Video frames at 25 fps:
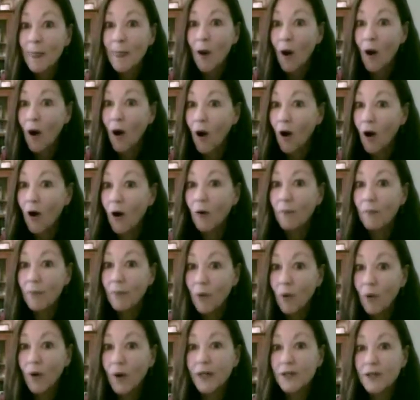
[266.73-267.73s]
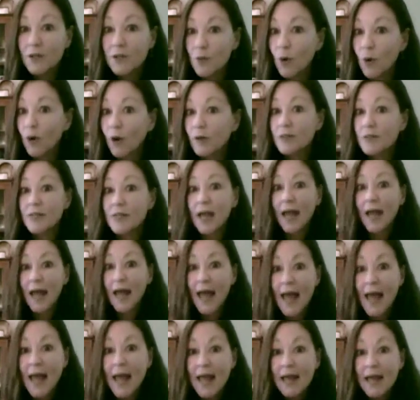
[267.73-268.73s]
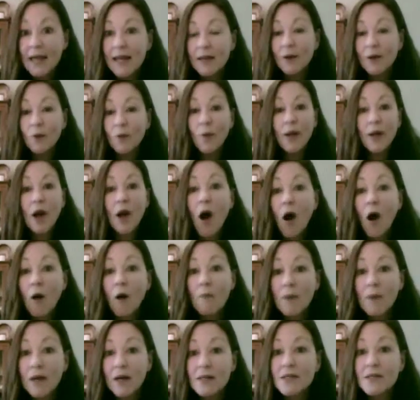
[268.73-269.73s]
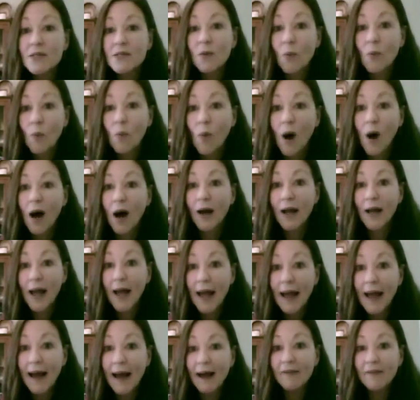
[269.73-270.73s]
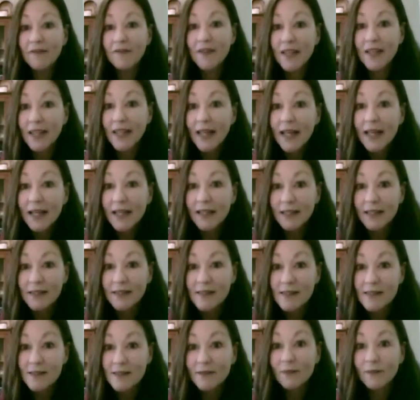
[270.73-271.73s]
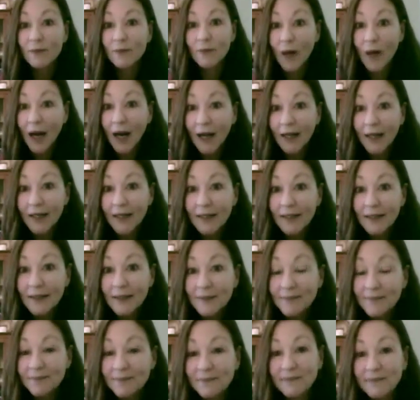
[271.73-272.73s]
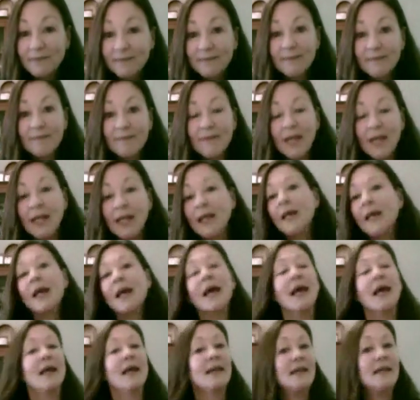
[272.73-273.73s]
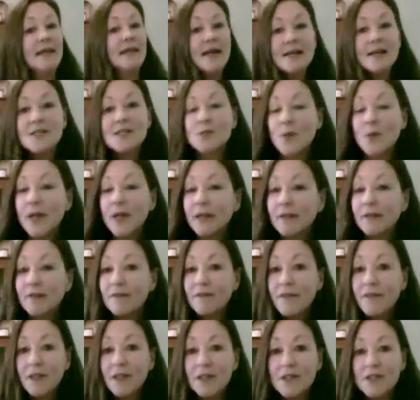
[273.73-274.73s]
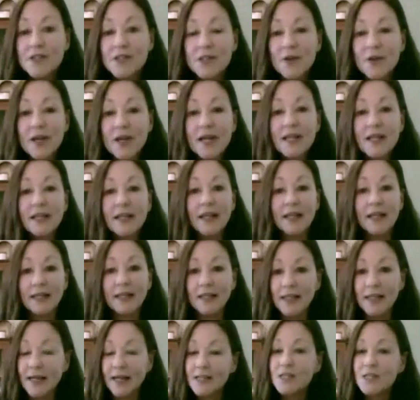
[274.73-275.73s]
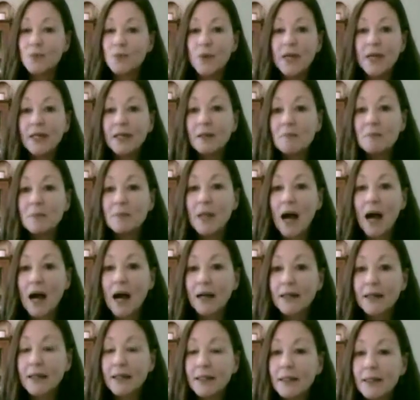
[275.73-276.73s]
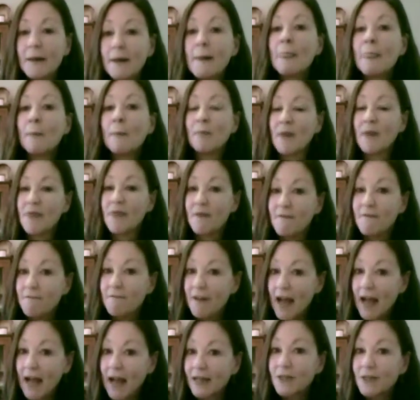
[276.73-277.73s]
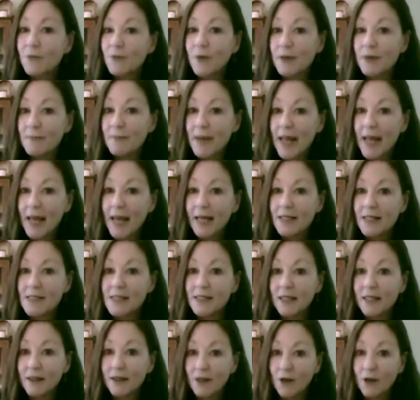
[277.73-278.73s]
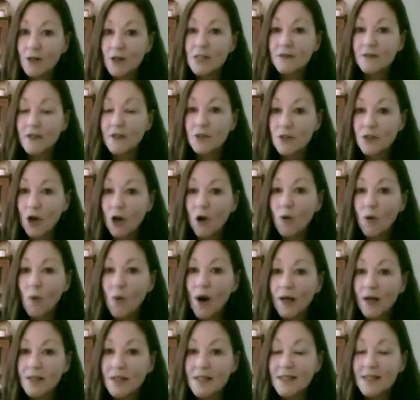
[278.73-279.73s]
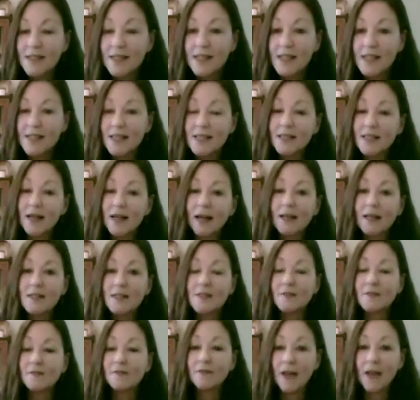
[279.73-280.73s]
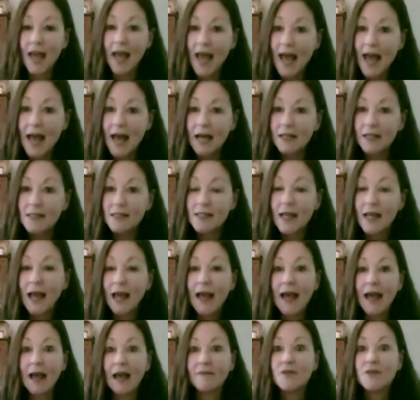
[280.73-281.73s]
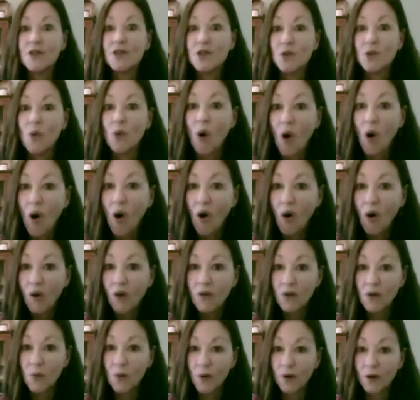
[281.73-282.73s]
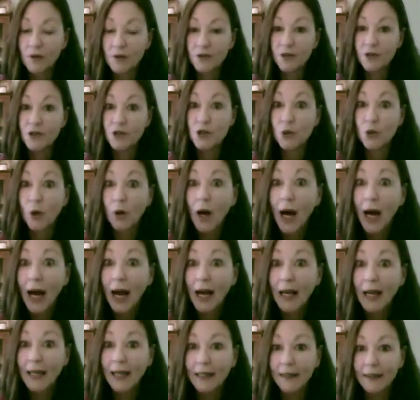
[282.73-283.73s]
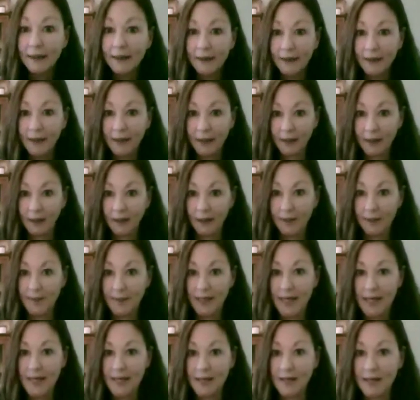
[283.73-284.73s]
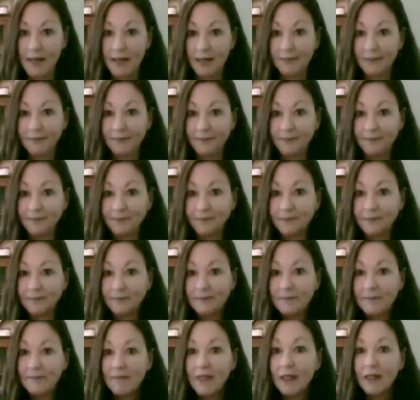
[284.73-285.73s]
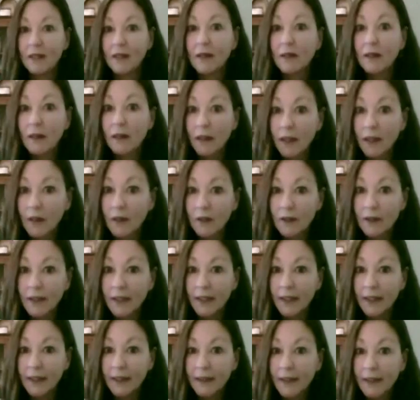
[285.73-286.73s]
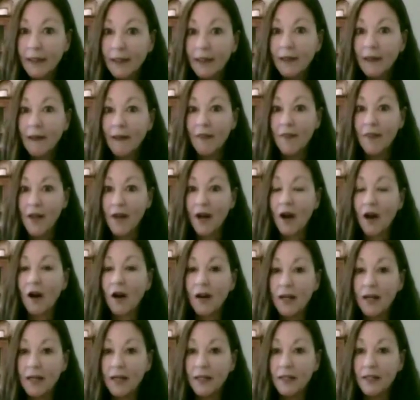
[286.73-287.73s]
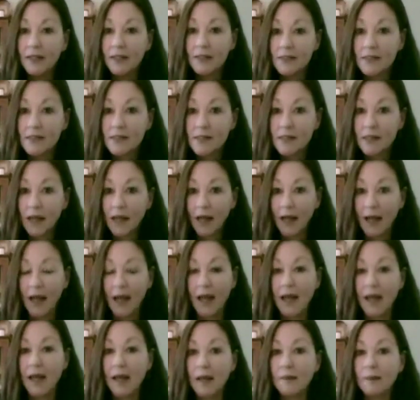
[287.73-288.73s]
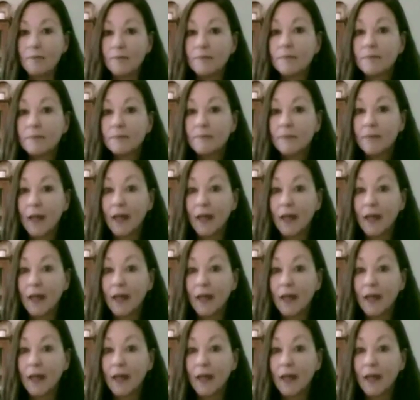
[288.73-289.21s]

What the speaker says: all point towards, hey, we all must want to have kids, right? And yes, we can filter it, and yes, we can block it, but the fact remains that those of us who don't want to see these kinds of ads have to do all the work to try and eliminate them. Clearly, there is a